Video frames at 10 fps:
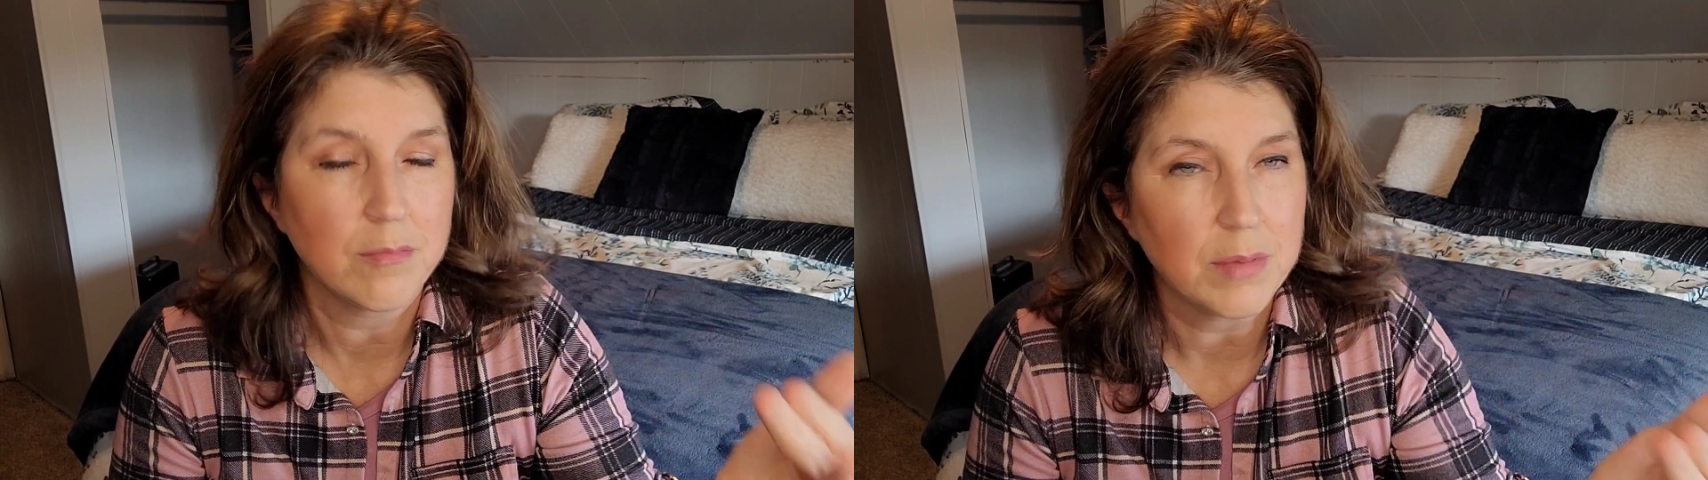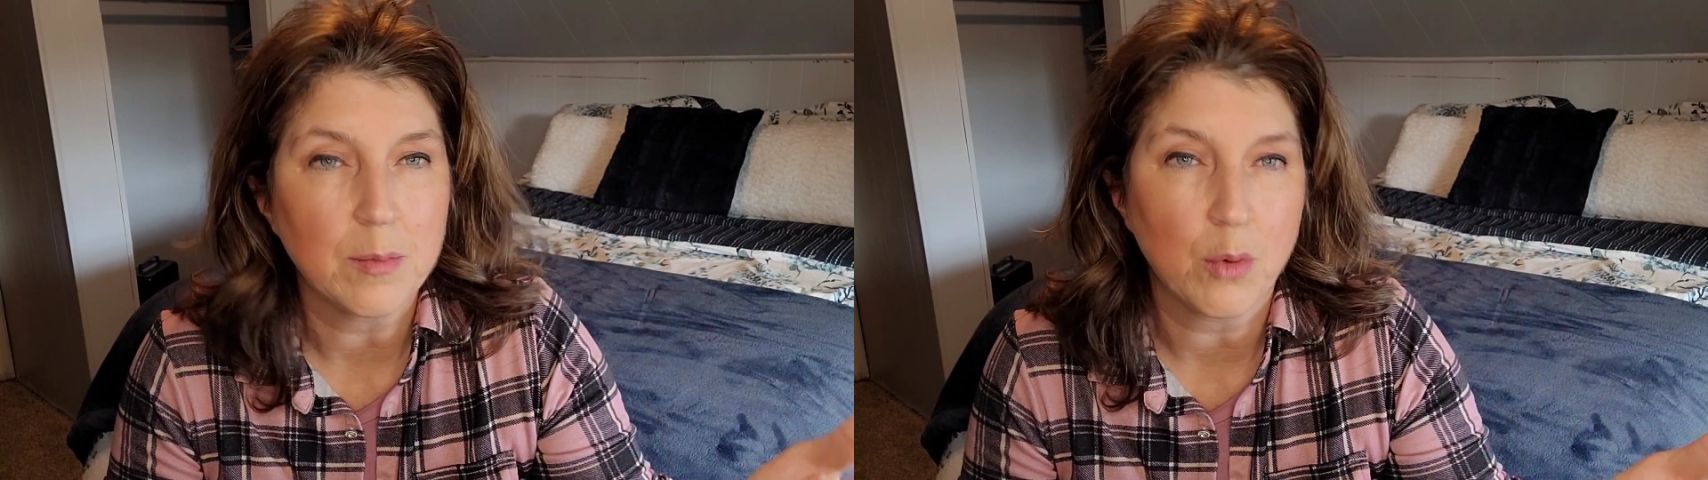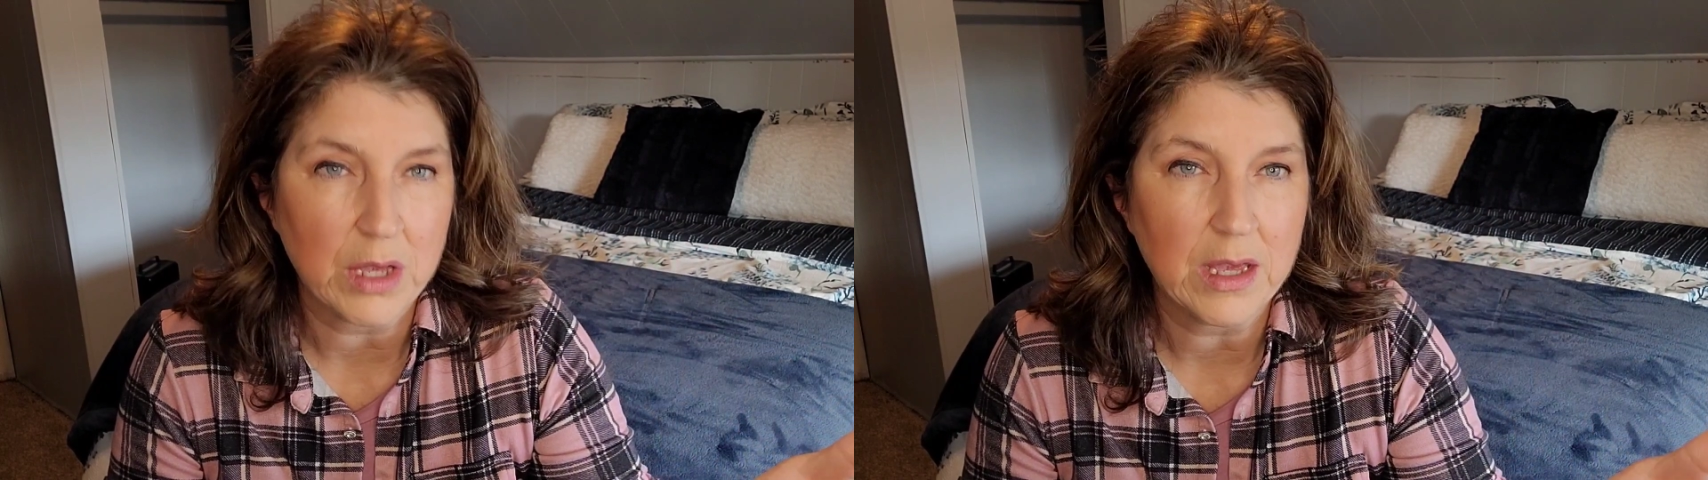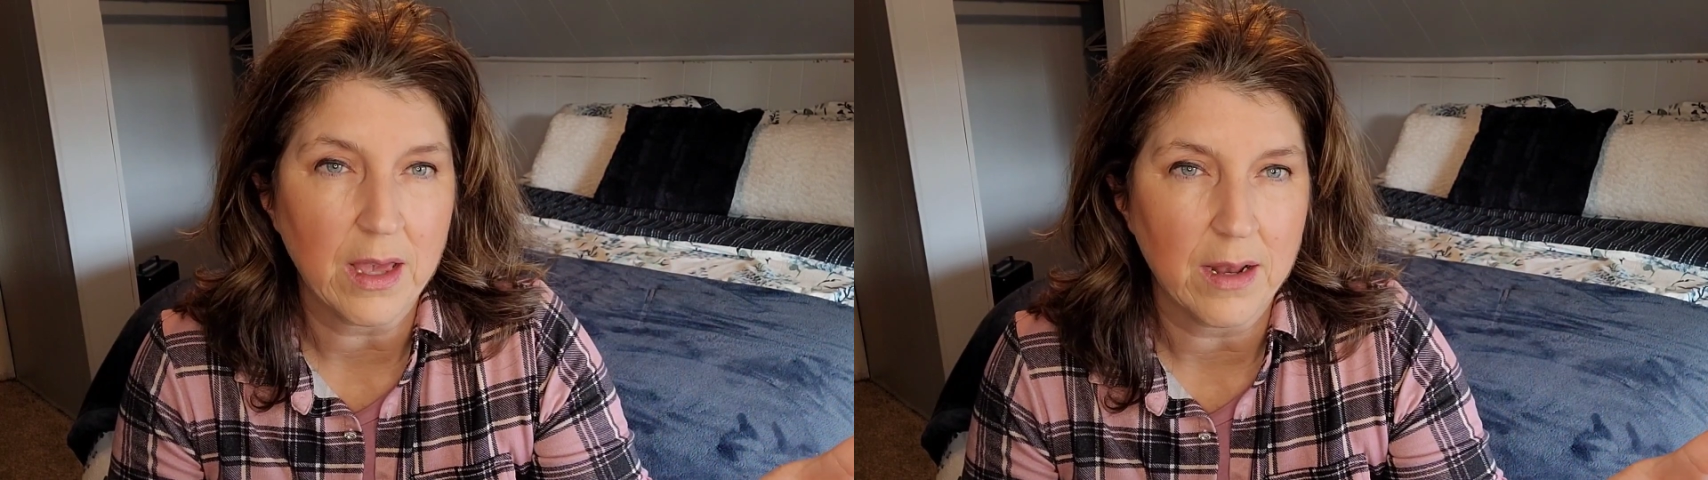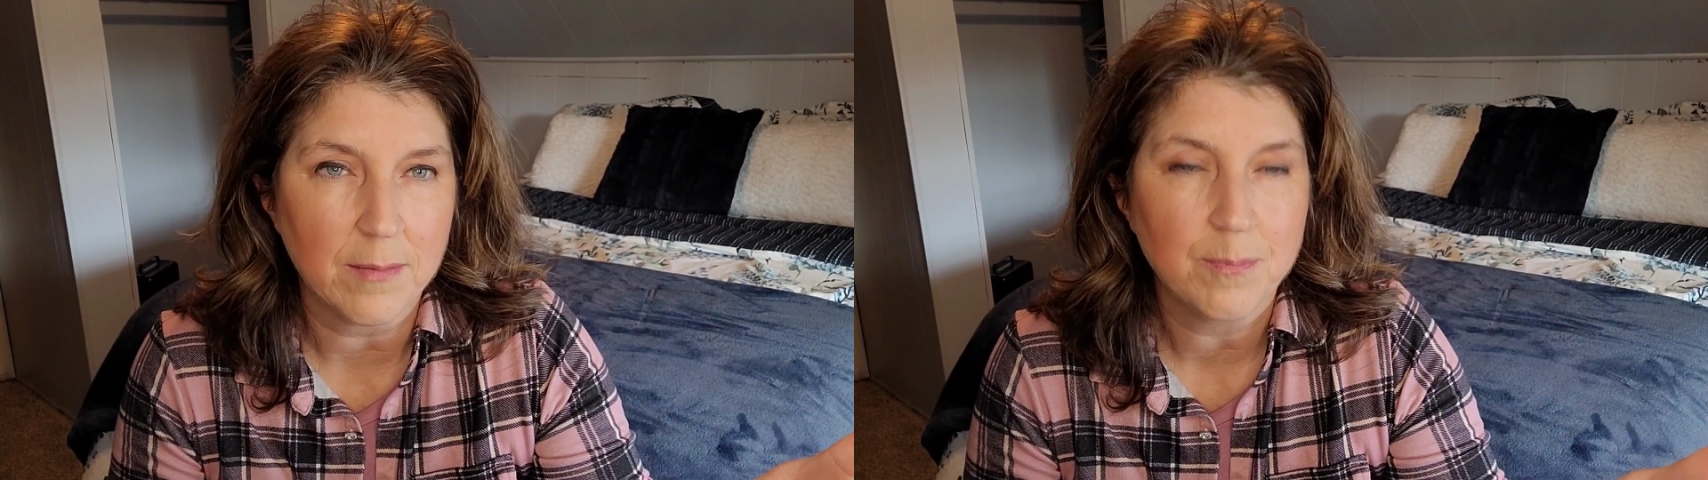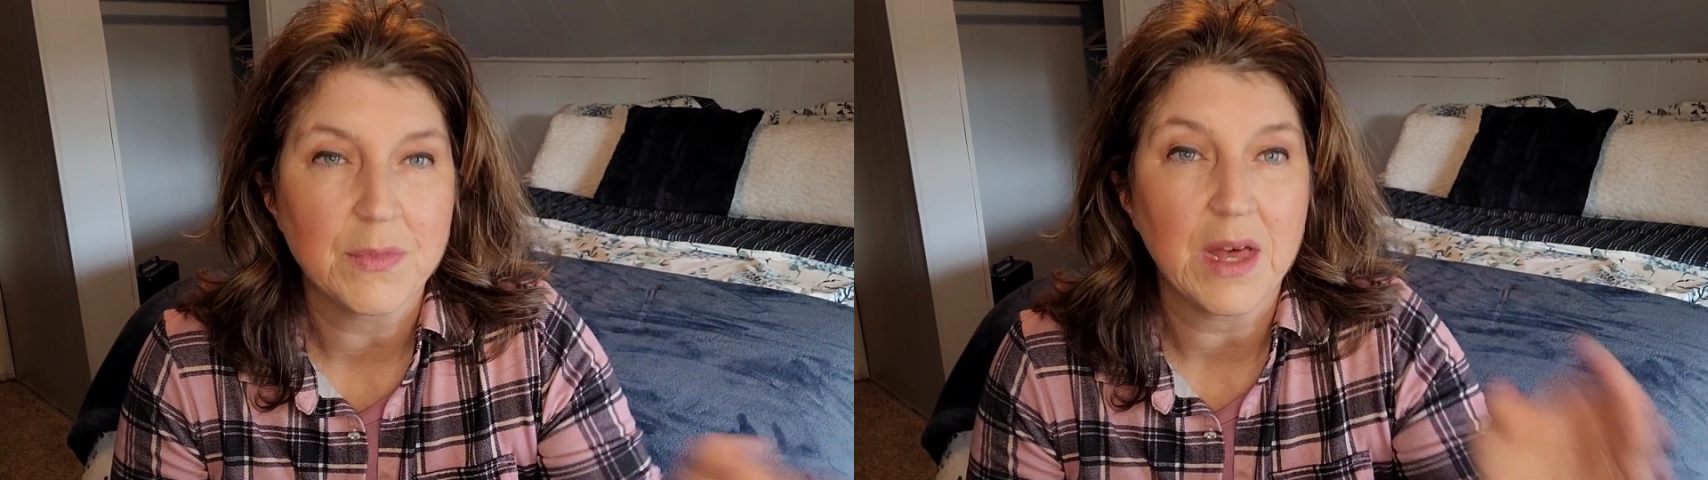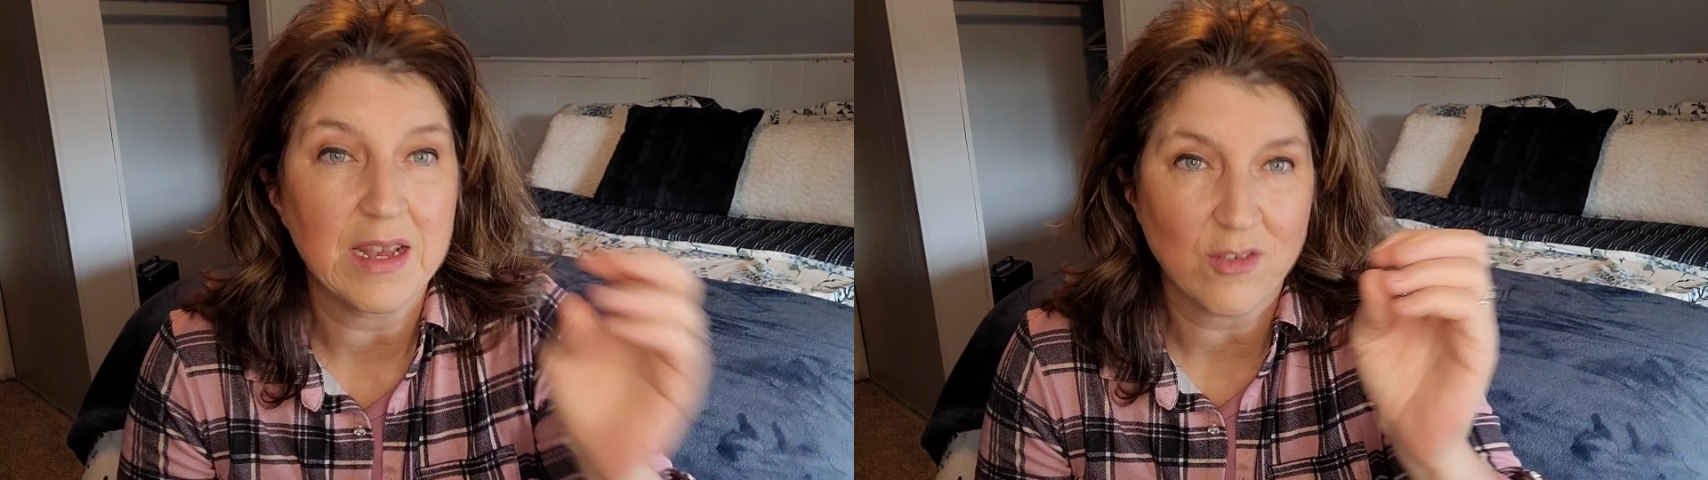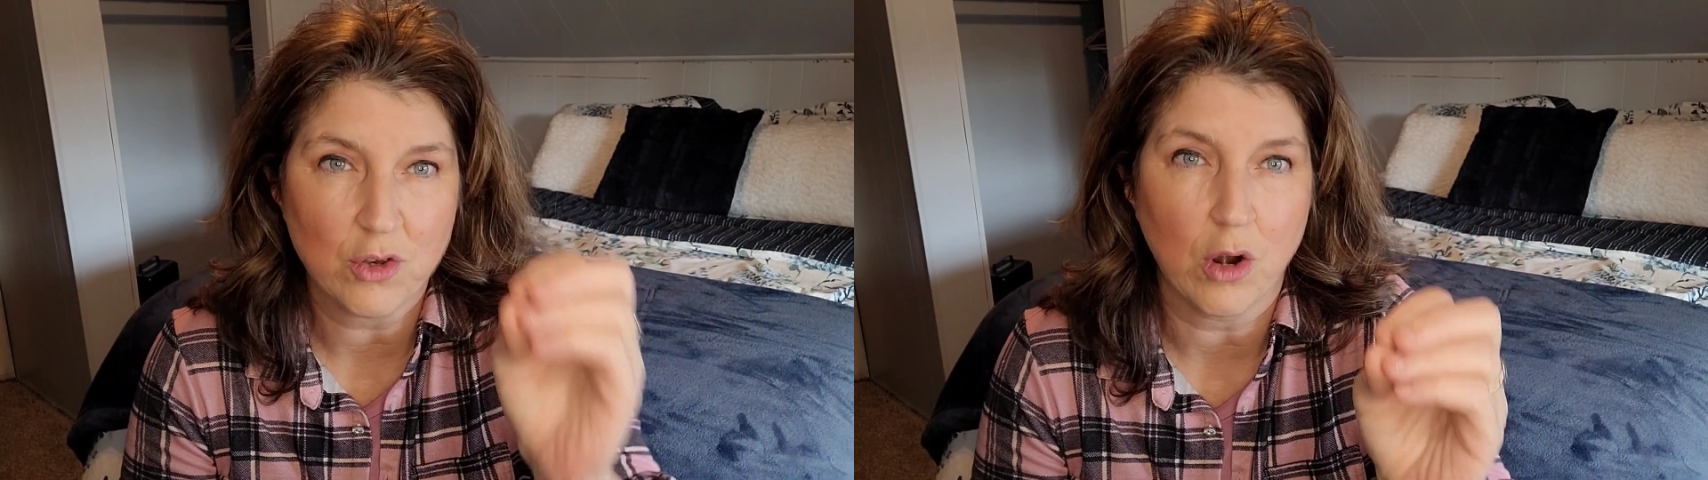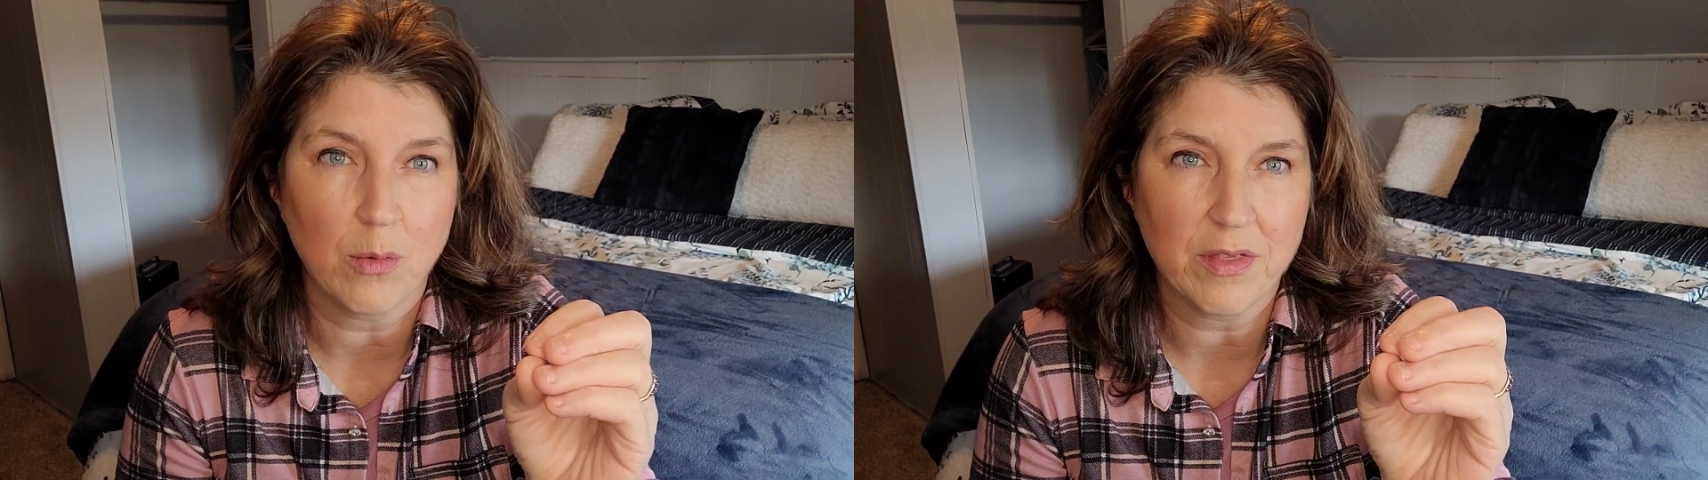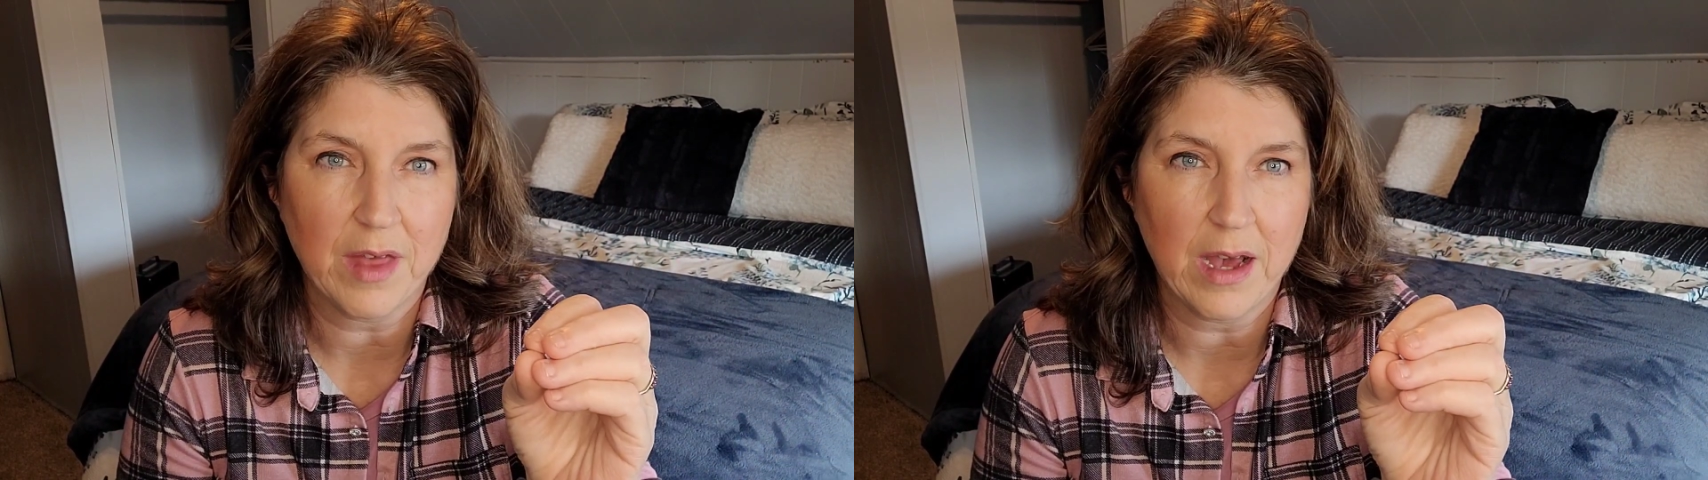be bringing in. I start
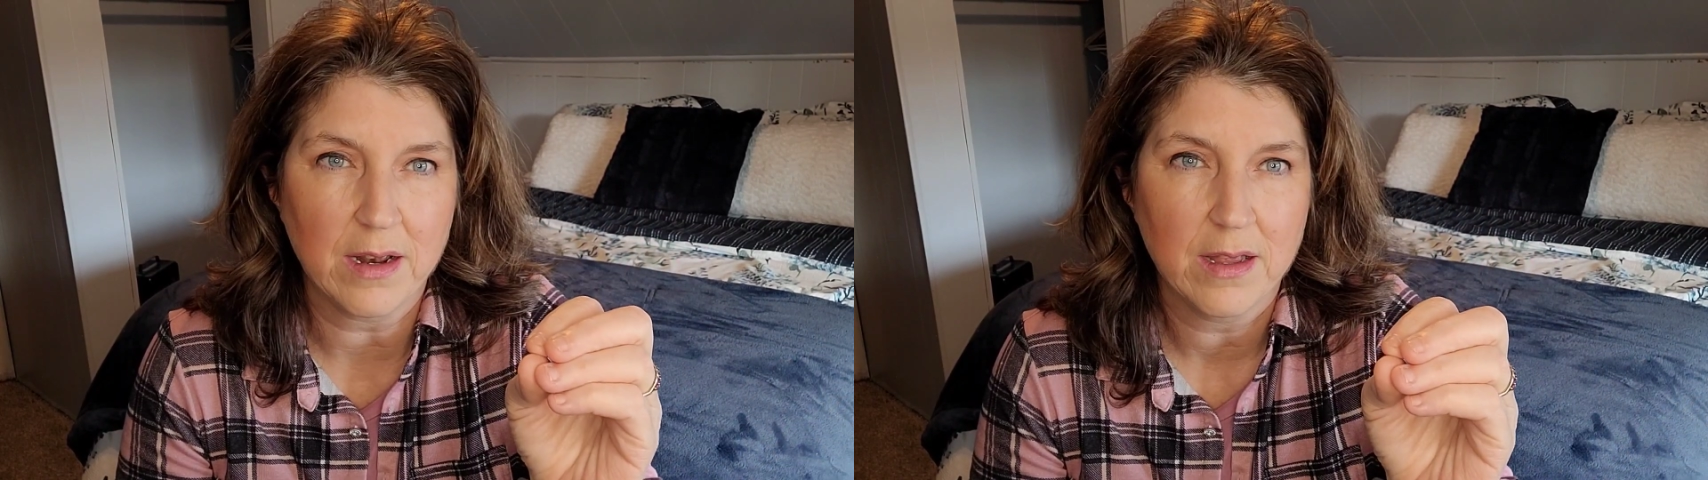with that.